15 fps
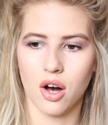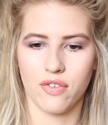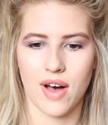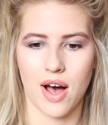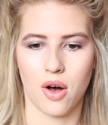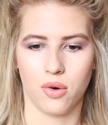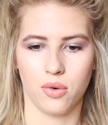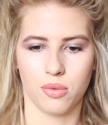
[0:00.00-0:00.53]
of
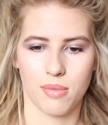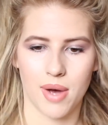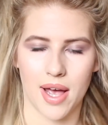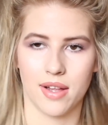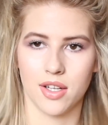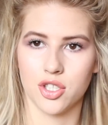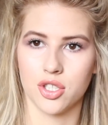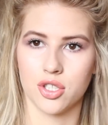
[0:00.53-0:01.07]
how
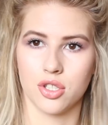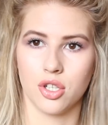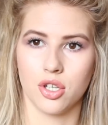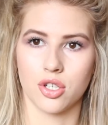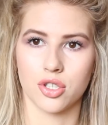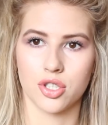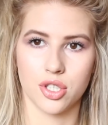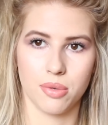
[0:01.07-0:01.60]
my eyelashes
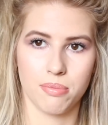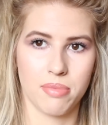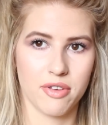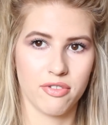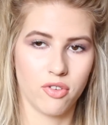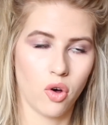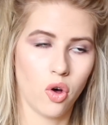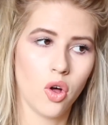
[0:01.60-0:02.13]
looked
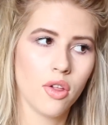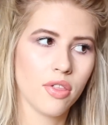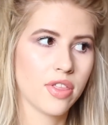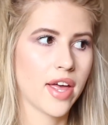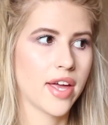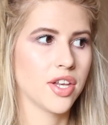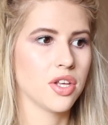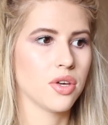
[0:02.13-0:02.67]
before,
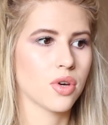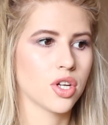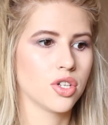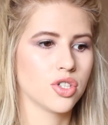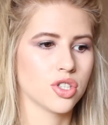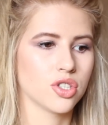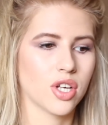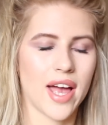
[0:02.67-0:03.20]
then you
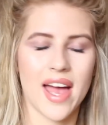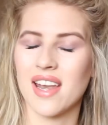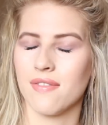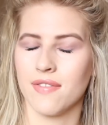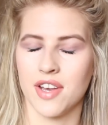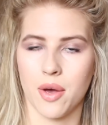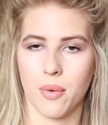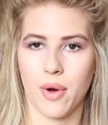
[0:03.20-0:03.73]
can just look at
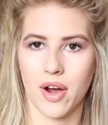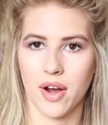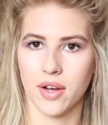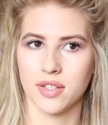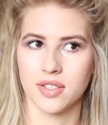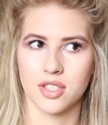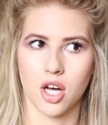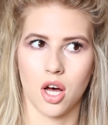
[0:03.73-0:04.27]
any video where
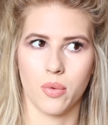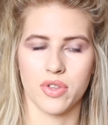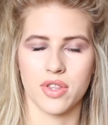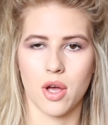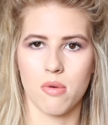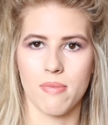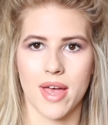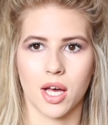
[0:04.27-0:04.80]
I start with
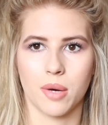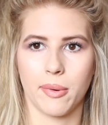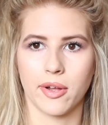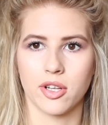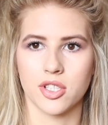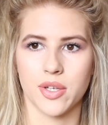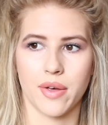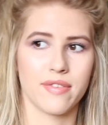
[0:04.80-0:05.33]
no makeup
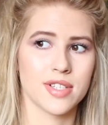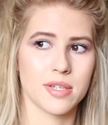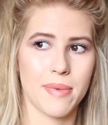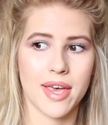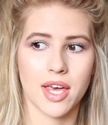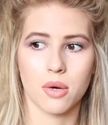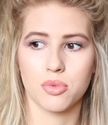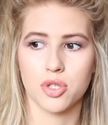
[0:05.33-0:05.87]
on. So if it's a
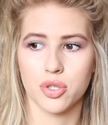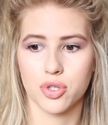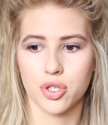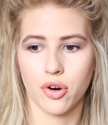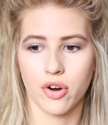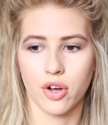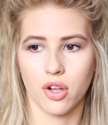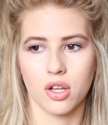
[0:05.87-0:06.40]
makeup
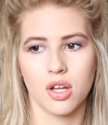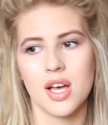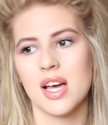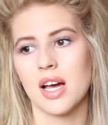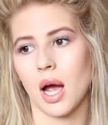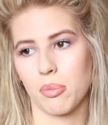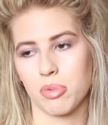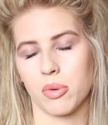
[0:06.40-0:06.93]
tutorial,
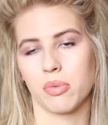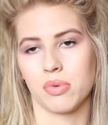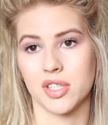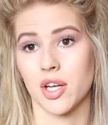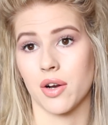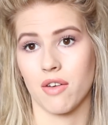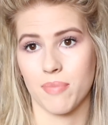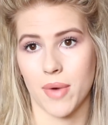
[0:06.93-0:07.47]
I
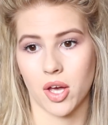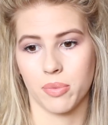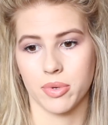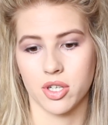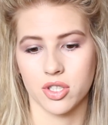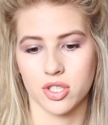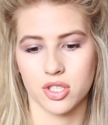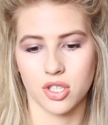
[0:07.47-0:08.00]
probably don't have makeup
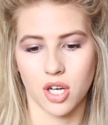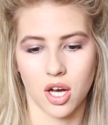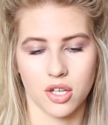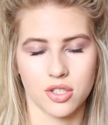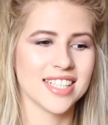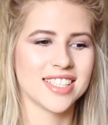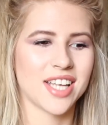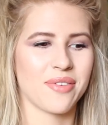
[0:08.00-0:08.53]
on at the
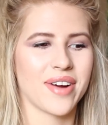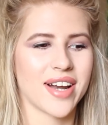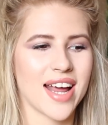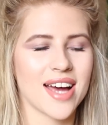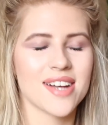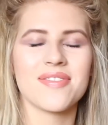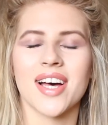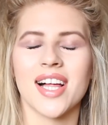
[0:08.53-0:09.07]
start. So when I
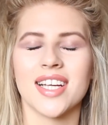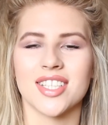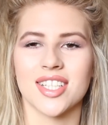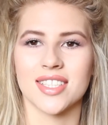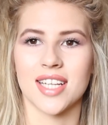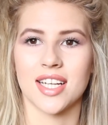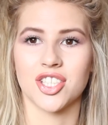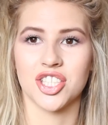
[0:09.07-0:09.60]
had my eyelash
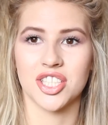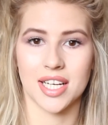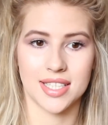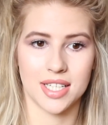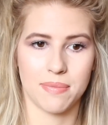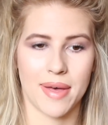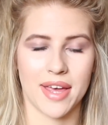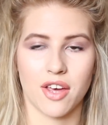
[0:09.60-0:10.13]
extensions I
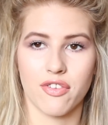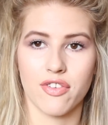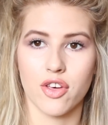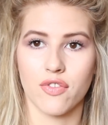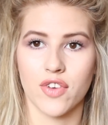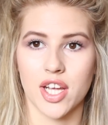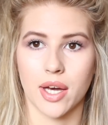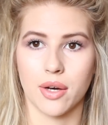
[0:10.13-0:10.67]
did make a
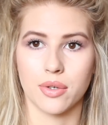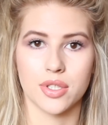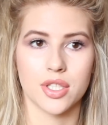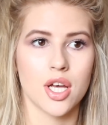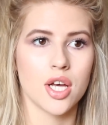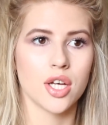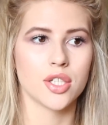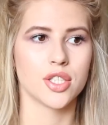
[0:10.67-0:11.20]
few
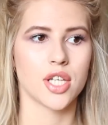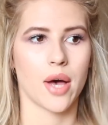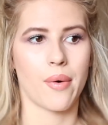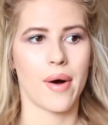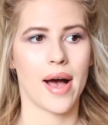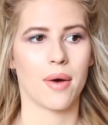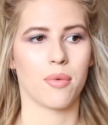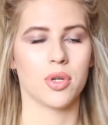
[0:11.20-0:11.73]
videos,
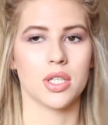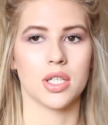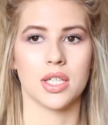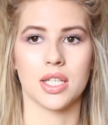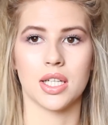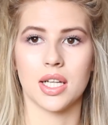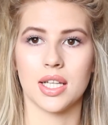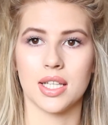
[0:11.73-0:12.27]
so I
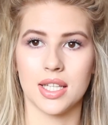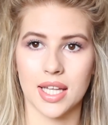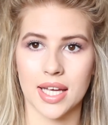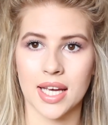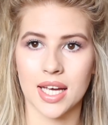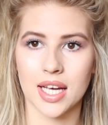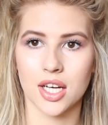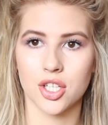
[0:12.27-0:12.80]
will
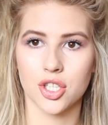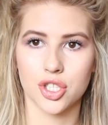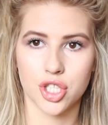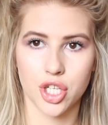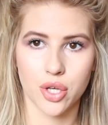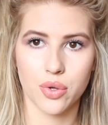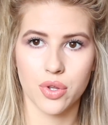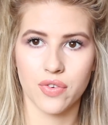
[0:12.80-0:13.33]
link
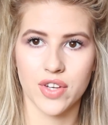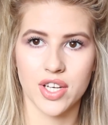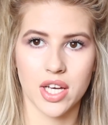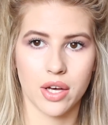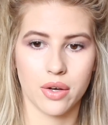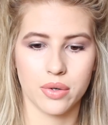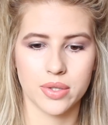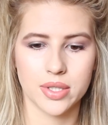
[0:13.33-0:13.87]
to the
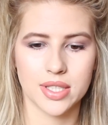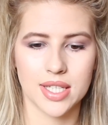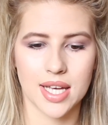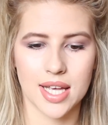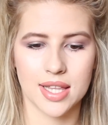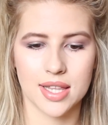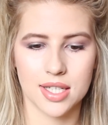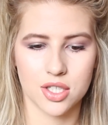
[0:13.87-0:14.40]
videos
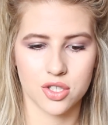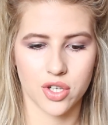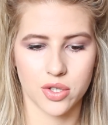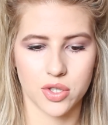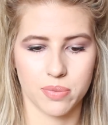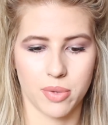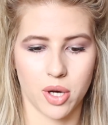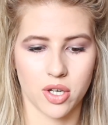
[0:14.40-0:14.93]
in the
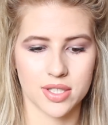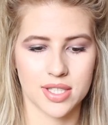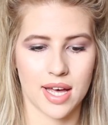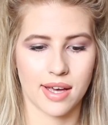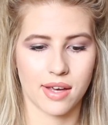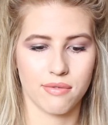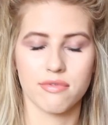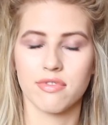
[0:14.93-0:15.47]
description box
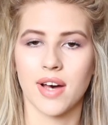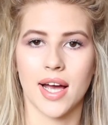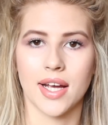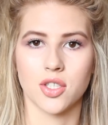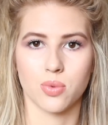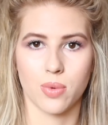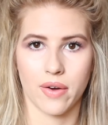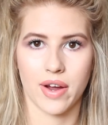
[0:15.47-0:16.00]
that I can
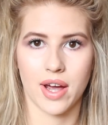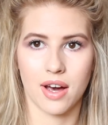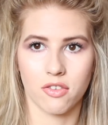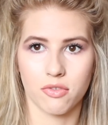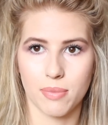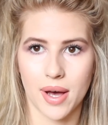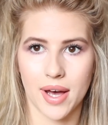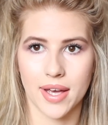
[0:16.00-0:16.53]
find where I
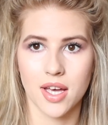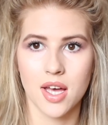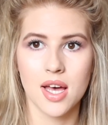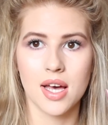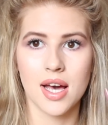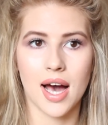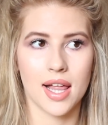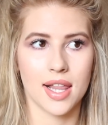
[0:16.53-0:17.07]
have my
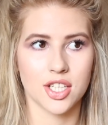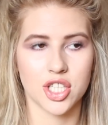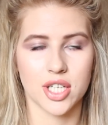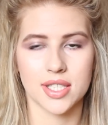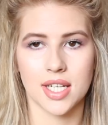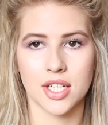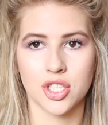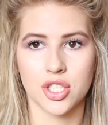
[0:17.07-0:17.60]
eyelash
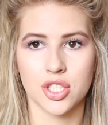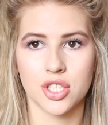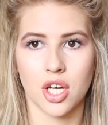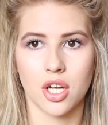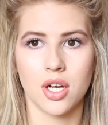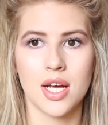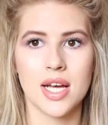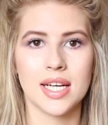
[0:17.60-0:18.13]
extensions
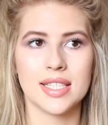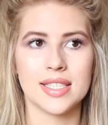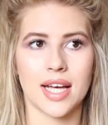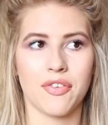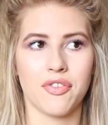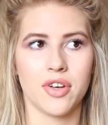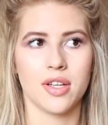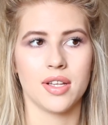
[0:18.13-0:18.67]
on.
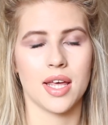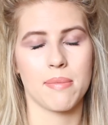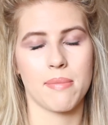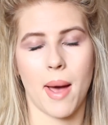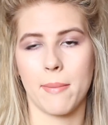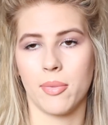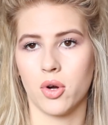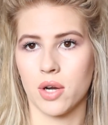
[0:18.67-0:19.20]
Definitely in
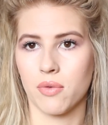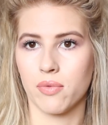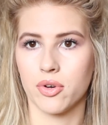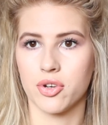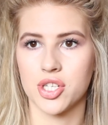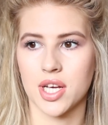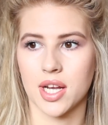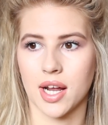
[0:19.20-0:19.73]
my morning
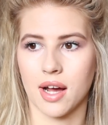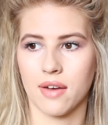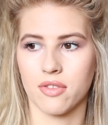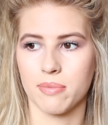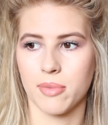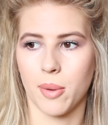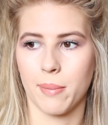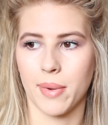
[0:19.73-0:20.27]
routine I have
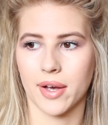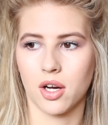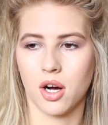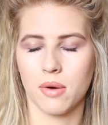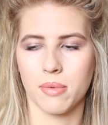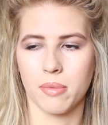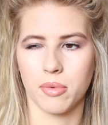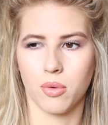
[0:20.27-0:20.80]
them on, but I
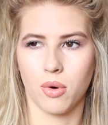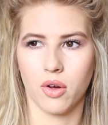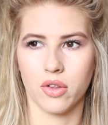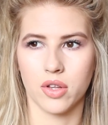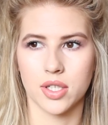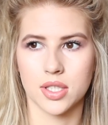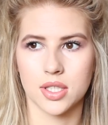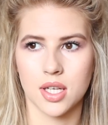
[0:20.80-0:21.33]
can't remember what
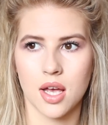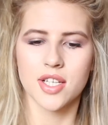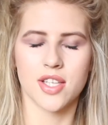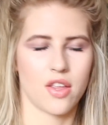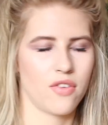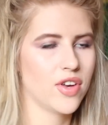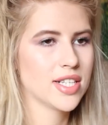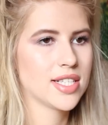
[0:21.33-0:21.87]
others.
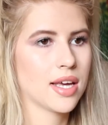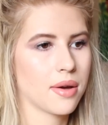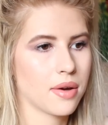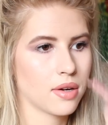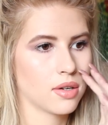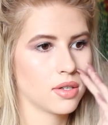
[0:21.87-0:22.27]
So the first thing